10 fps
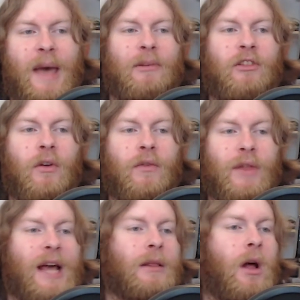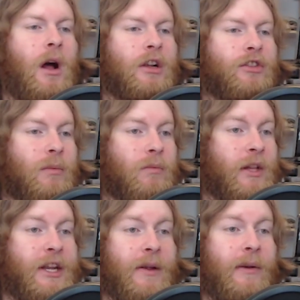episode for that long, so I'm
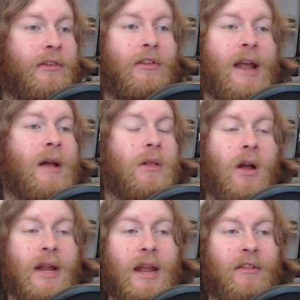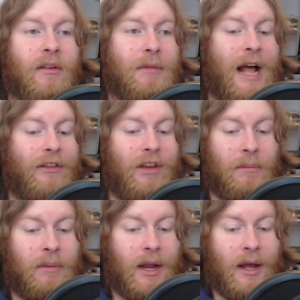really curious to see how long he ends up
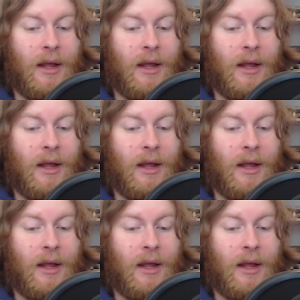lasting. But uh,